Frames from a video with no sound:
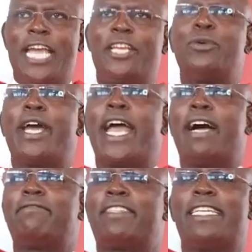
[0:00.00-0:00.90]
I know I
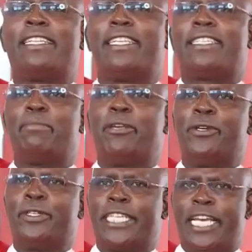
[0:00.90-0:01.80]
have said this a
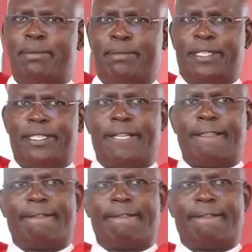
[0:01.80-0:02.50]
million times